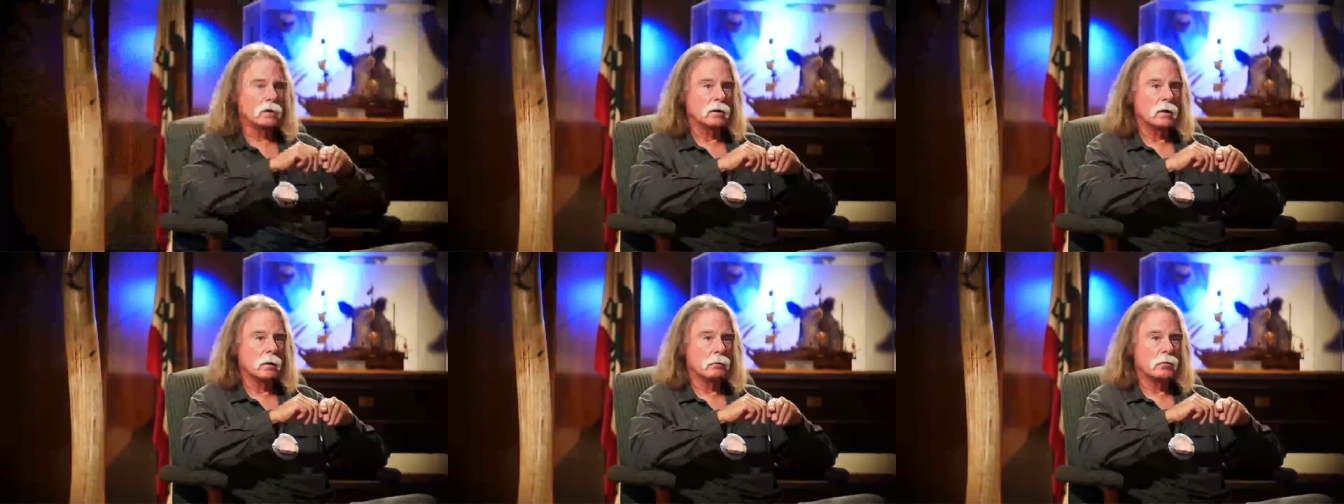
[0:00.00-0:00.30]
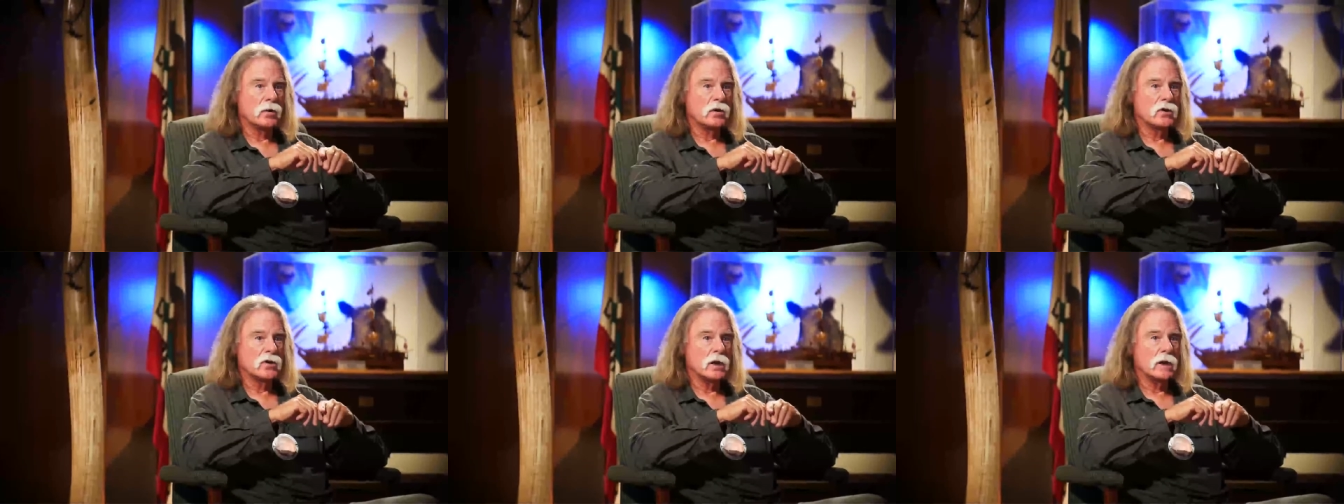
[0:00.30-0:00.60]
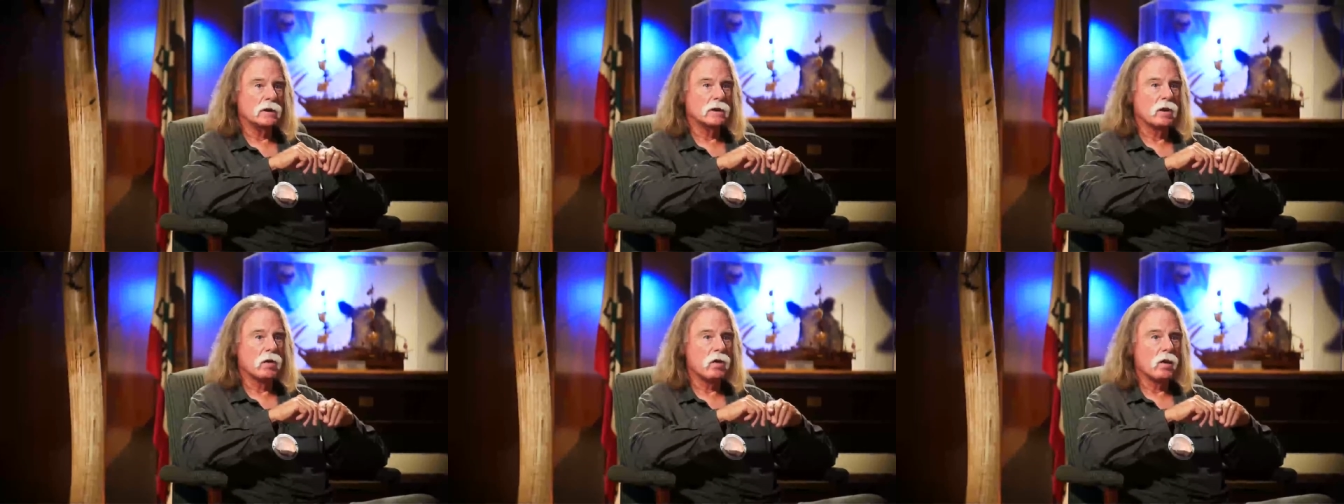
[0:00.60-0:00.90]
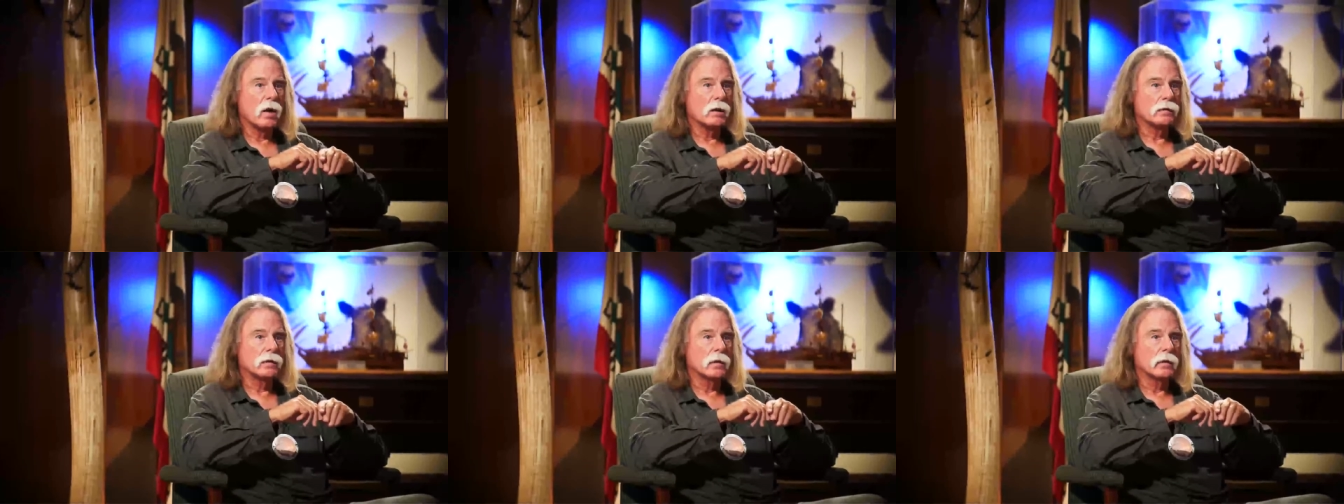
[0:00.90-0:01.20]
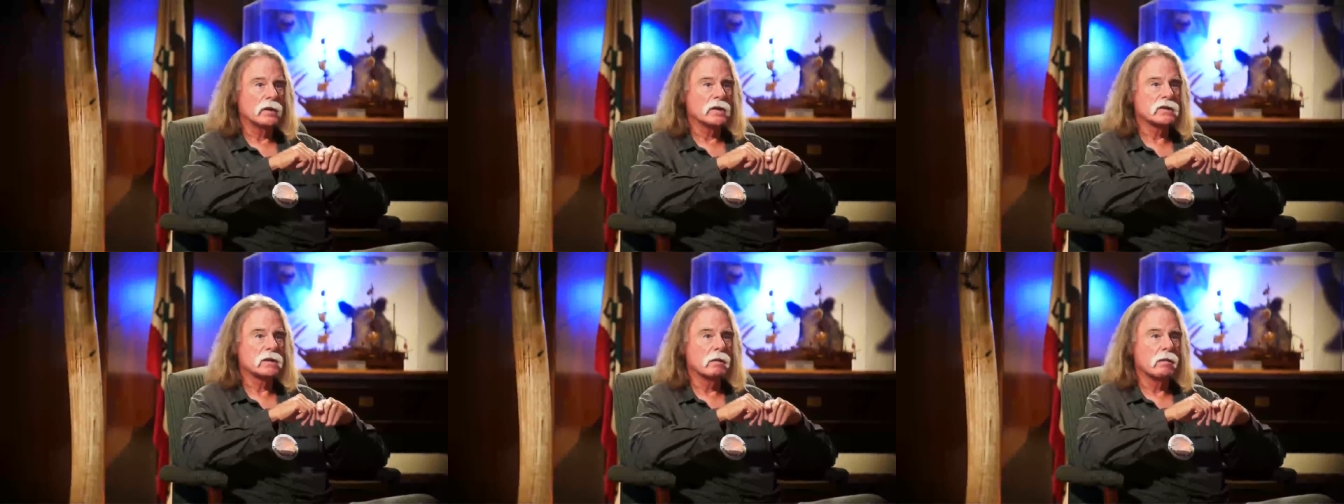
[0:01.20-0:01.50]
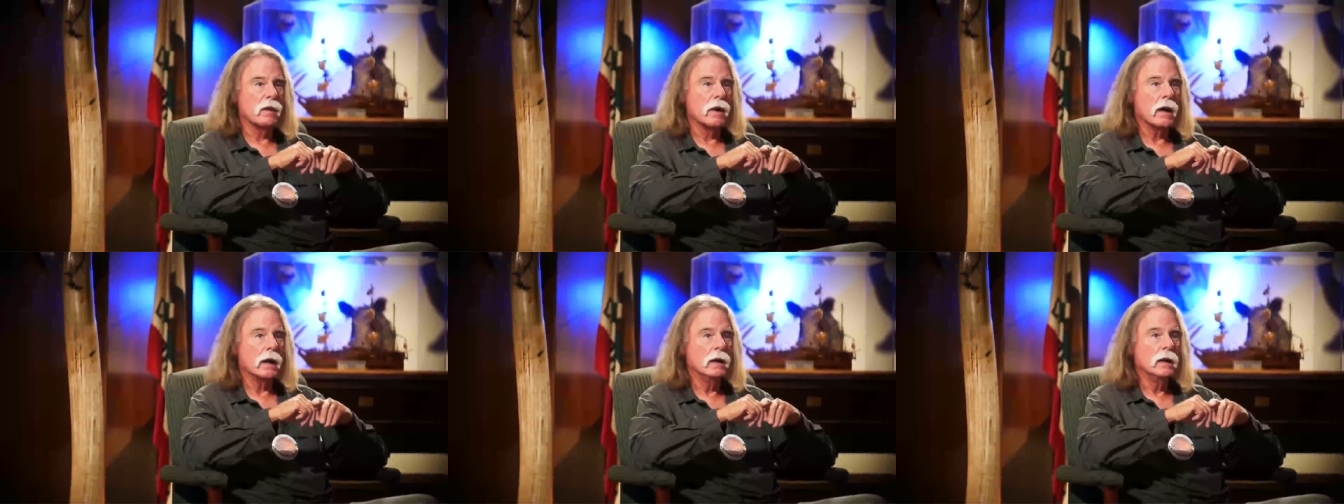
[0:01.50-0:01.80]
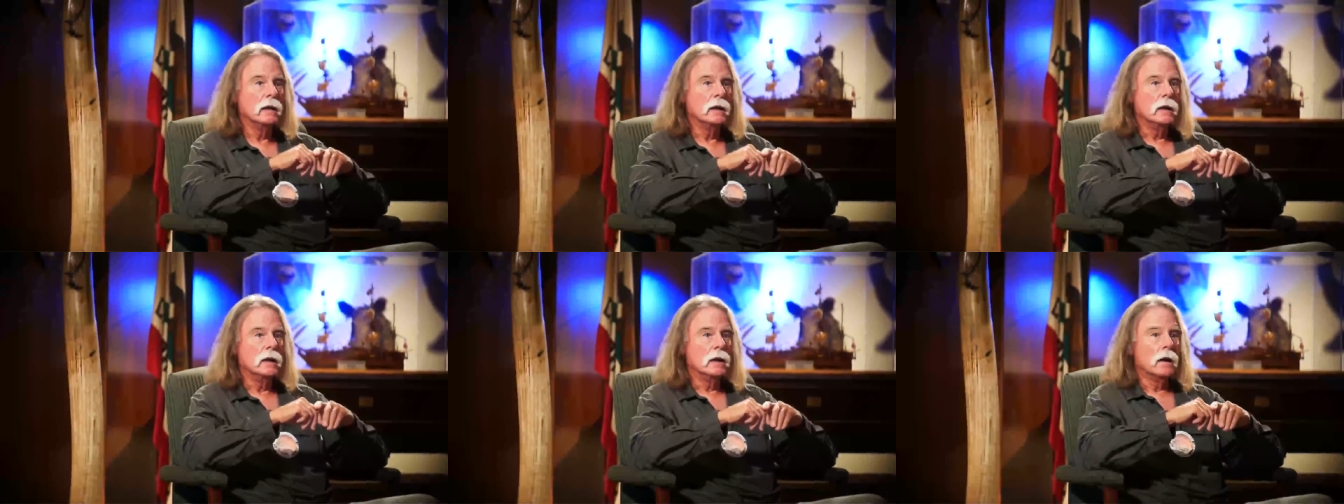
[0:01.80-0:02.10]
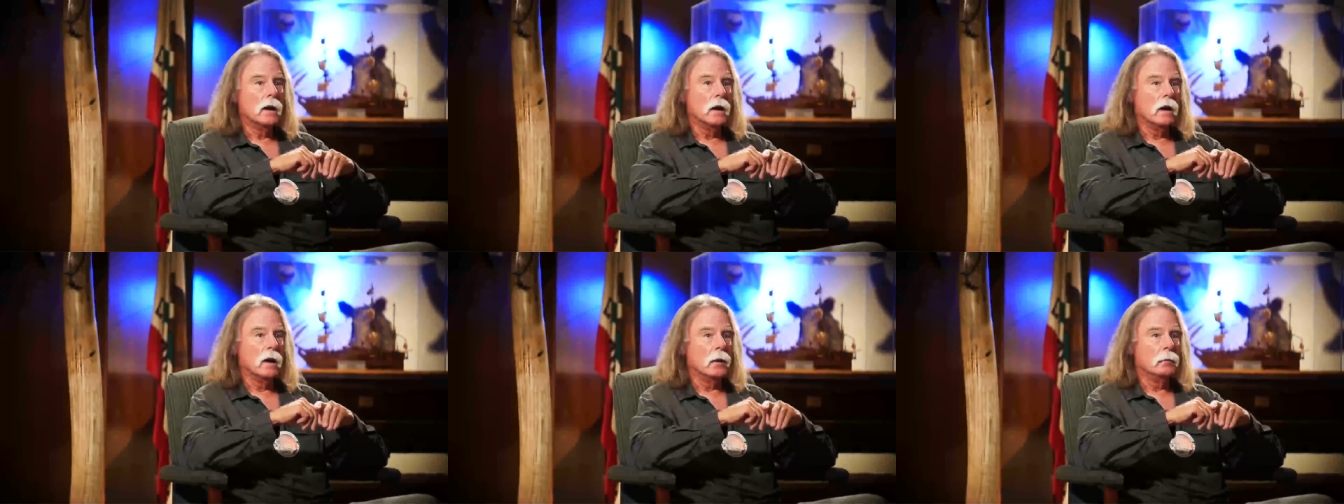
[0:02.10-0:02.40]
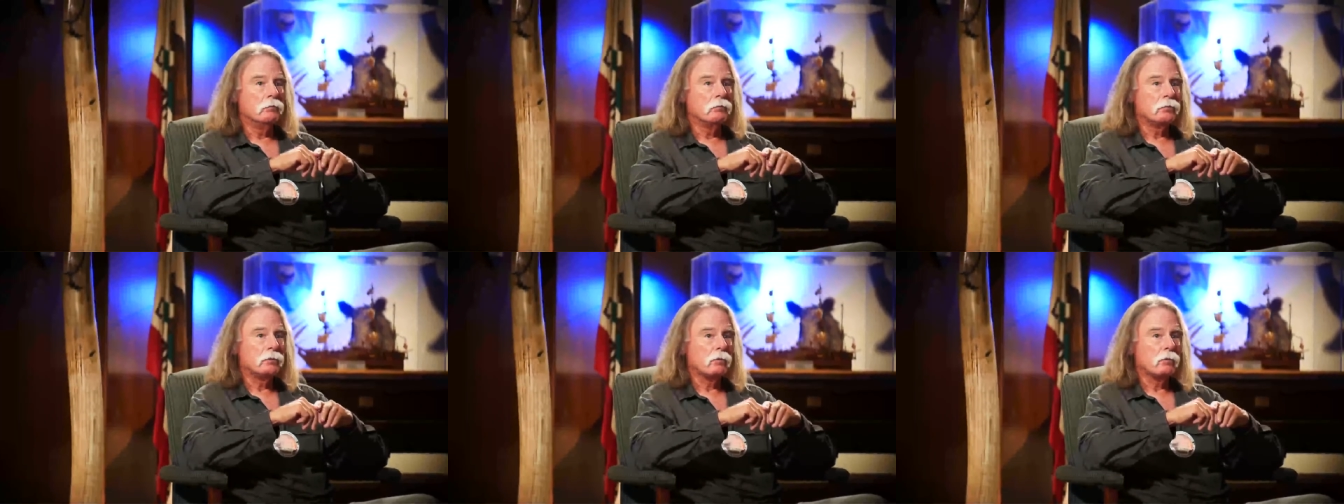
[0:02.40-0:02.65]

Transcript: appreciate the thoughtfulness of that. Um,